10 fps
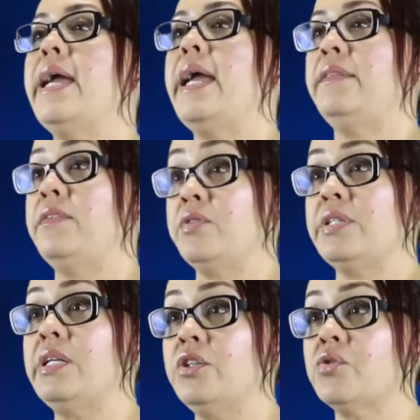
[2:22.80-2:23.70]
and there's
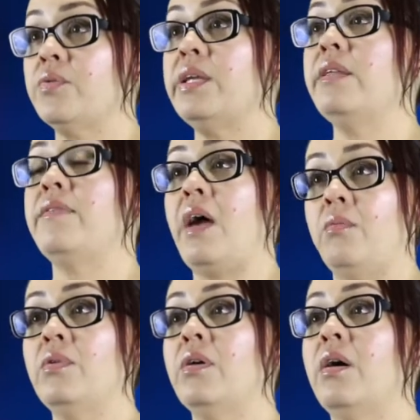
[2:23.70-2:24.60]
an injury that
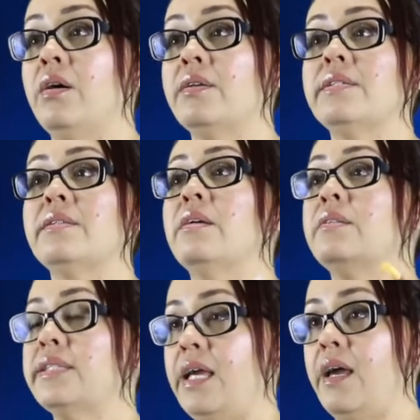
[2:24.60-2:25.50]
will cause
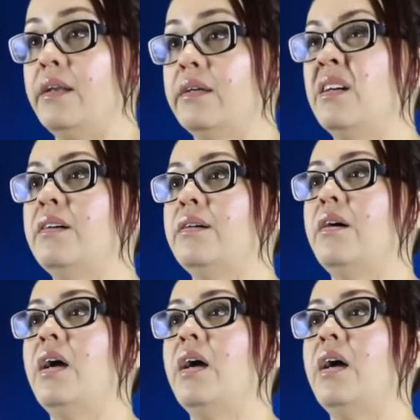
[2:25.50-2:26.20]
sciatica.